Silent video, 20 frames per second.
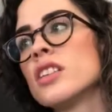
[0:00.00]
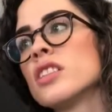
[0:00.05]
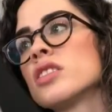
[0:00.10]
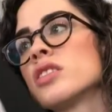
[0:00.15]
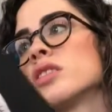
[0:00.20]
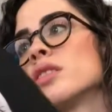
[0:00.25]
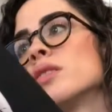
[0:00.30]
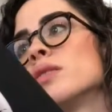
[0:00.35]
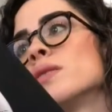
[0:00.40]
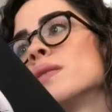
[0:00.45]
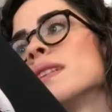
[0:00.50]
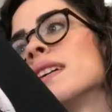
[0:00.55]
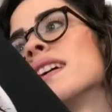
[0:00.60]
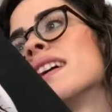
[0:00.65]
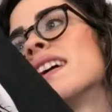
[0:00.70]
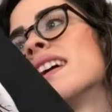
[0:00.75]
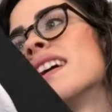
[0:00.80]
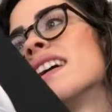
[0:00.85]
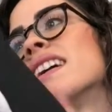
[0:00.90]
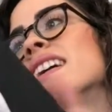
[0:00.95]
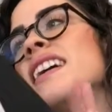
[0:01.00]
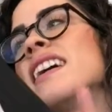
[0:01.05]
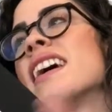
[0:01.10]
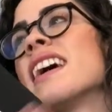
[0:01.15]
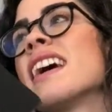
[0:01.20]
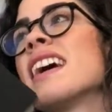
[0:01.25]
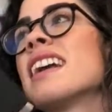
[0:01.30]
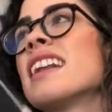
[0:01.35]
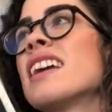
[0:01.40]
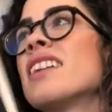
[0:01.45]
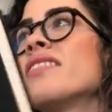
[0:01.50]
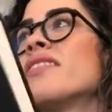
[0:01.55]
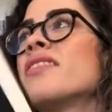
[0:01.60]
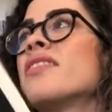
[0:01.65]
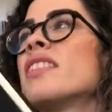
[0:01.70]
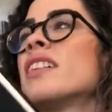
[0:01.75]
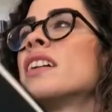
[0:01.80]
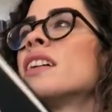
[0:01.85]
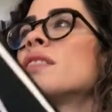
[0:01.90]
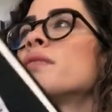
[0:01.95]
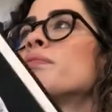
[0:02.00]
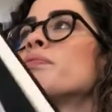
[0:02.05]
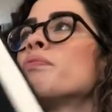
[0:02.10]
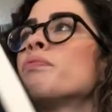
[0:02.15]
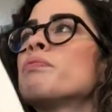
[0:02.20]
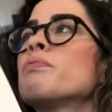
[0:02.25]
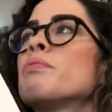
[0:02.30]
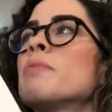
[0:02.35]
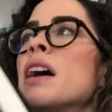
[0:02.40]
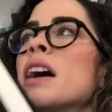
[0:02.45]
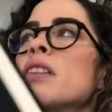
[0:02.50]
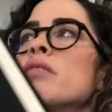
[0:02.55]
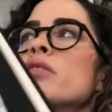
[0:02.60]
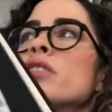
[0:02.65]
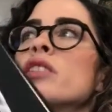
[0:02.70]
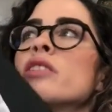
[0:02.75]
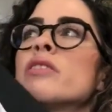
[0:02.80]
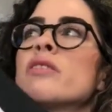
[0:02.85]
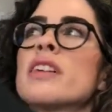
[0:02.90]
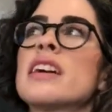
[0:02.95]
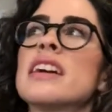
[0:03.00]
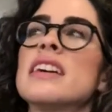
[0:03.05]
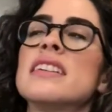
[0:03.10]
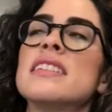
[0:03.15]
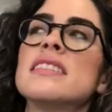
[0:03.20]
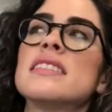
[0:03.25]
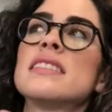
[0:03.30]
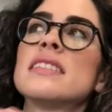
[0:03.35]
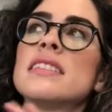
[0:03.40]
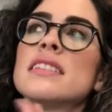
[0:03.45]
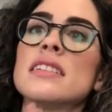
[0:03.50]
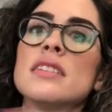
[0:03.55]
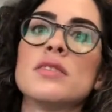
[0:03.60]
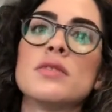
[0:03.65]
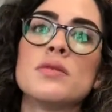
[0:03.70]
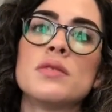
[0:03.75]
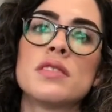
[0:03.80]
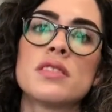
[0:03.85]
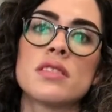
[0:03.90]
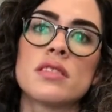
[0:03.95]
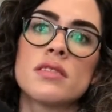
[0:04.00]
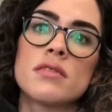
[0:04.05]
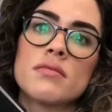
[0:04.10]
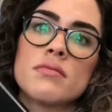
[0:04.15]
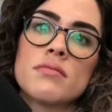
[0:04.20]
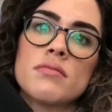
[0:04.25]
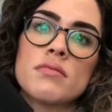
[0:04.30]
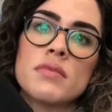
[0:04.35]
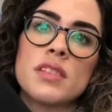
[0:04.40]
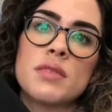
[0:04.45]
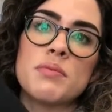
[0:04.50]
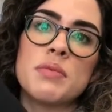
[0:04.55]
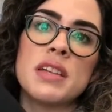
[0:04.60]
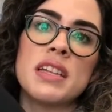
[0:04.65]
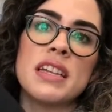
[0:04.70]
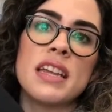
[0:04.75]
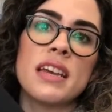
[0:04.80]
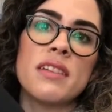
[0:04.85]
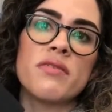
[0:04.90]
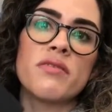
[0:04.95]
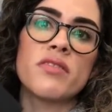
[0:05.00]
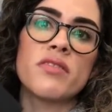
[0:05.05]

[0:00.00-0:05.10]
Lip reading: So yeah, and I've Myra Grant, who is the pen name